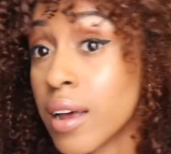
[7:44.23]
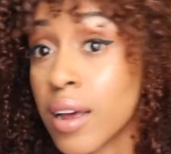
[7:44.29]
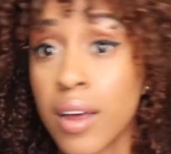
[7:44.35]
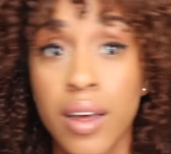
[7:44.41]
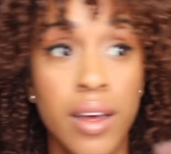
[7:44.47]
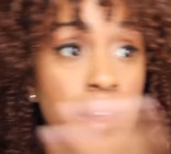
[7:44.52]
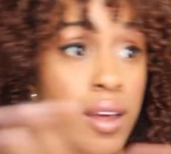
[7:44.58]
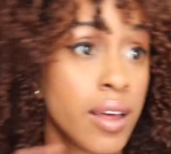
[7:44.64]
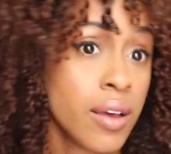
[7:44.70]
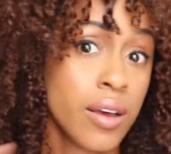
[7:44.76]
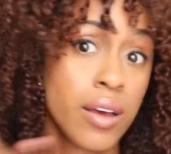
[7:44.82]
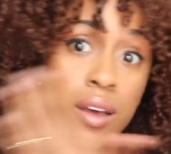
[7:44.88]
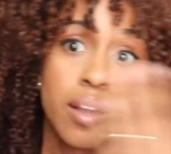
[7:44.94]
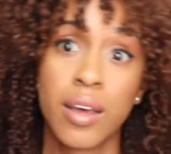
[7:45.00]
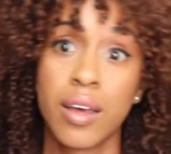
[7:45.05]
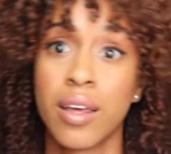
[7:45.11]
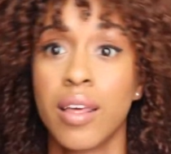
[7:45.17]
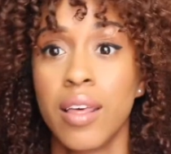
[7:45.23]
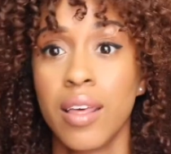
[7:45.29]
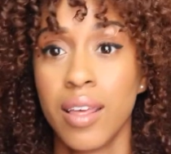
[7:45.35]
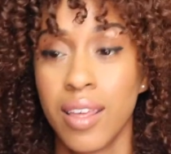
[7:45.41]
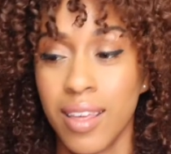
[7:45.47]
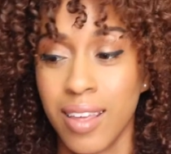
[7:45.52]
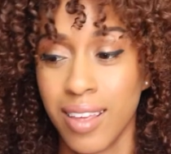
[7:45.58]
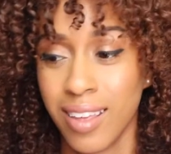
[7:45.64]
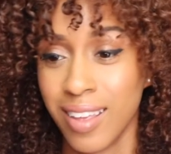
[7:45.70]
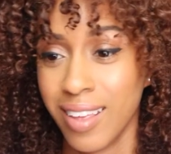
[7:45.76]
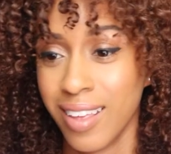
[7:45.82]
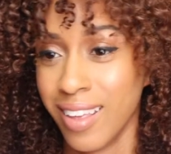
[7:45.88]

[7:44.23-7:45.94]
(silence)